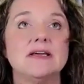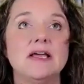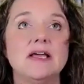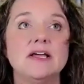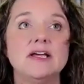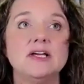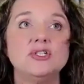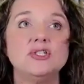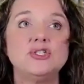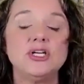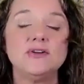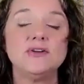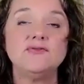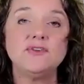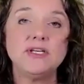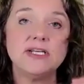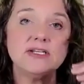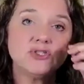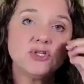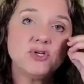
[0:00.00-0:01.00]

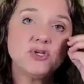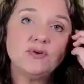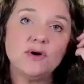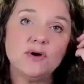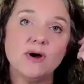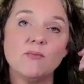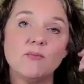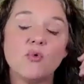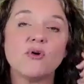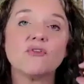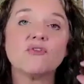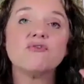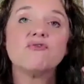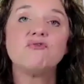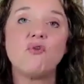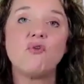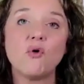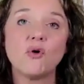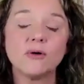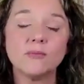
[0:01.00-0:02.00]
shifting to a more
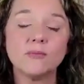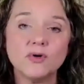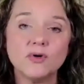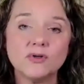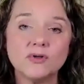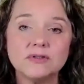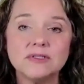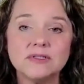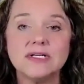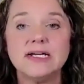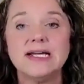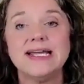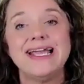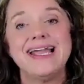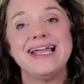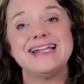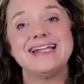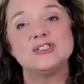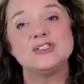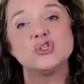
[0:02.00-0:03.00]
formal
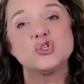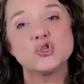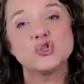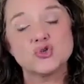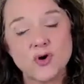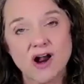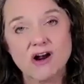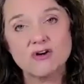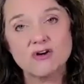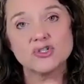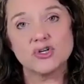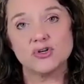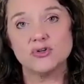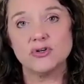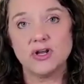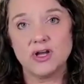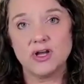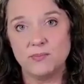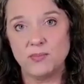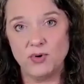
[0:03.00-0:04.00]
and
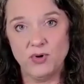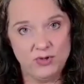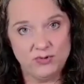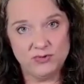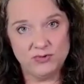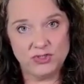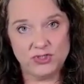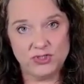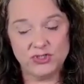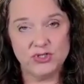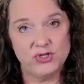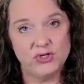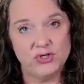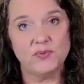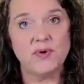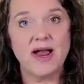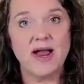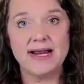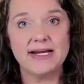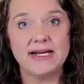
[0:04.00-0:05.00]
structured approach to your
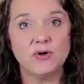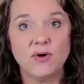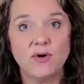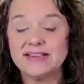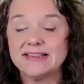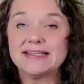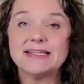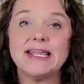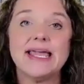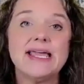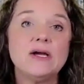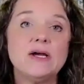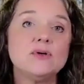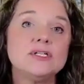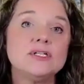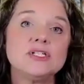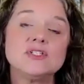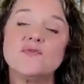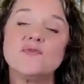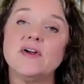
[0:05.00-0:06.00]
writing, right? The
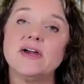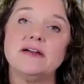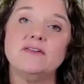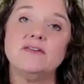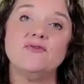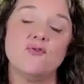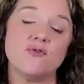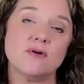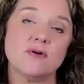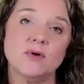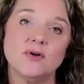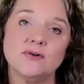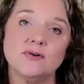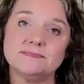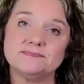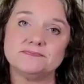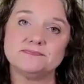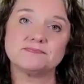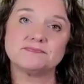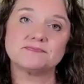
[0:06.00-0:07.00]
language is very formal
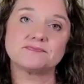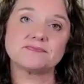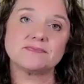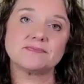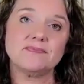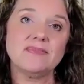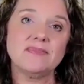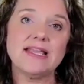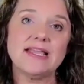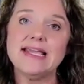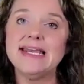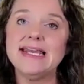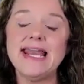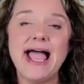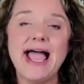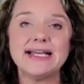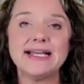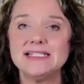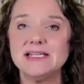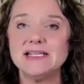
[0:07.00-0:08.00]
in
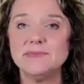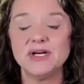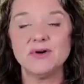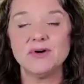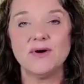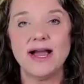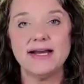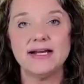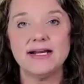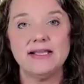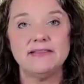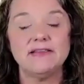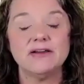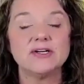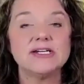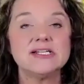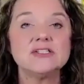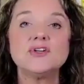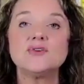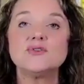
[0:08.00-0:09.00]
academic writing. There
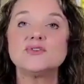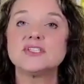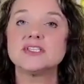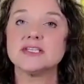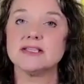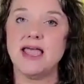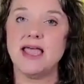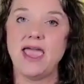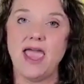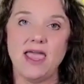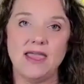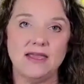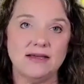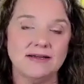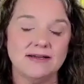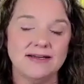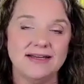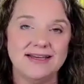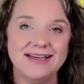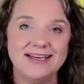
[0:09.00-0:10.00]
is no slang.
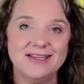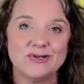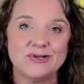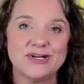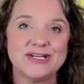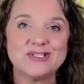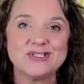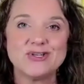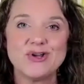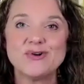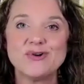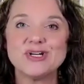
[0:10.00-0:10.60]
There is no